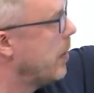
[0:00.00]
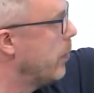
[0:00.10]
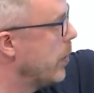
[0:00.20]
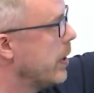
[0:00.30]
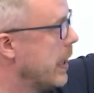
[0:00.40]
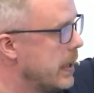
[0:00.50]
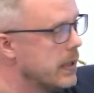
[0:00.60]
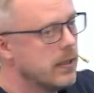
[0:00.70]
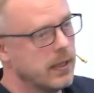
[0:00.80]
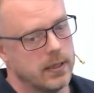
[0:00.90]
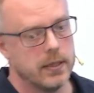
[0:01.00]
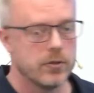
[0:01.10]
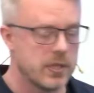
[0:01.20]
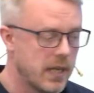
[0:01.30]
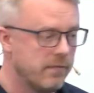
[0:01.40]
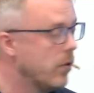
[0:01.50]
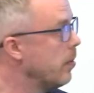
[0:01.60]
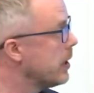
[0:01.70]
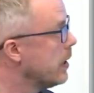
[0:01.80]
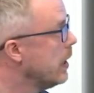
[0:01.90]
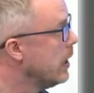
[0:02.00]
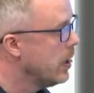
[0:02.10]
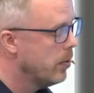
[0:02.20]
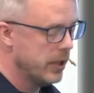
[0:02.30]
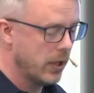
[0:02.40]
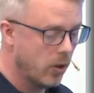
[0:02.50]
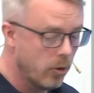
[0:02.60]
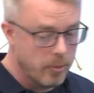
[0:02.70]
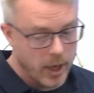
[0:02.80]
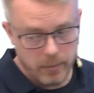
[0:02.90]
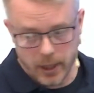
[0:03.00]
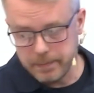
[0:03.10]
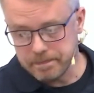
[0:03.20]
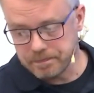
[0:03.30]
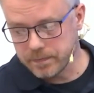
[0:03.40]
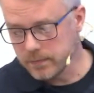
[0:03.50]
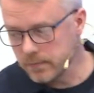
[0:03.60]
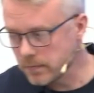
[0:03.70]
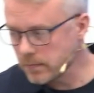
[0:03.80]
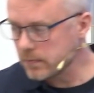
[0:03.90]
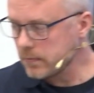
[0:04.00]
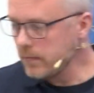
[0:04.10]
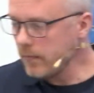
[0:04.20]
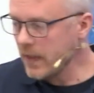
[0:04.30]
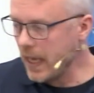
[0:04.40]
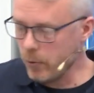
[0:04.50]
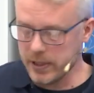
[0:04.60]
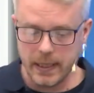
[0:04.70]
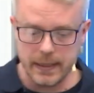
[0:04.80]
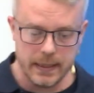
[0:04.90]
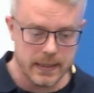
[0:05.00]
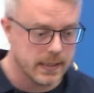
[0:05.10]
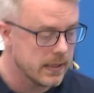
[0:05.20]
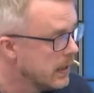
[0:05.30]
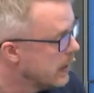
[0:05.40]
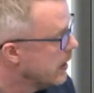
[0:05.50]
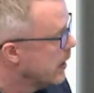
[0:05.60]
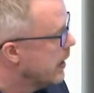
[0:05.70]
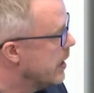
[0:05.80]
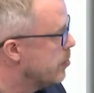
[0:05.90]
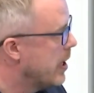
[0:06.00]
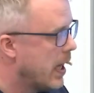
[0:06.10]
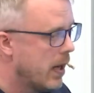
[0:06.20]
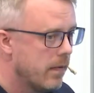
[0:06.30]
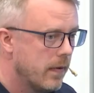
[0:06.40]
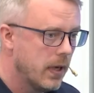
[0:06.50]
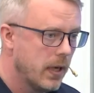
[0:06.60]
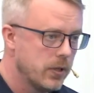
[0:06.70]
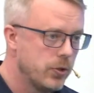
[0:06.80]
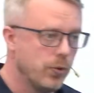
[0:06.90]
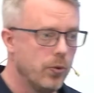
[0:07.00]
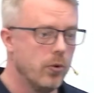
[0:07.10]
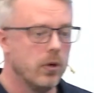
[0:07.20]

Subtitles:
We could get it into the same format with the lower pipeline. And what that did is we have two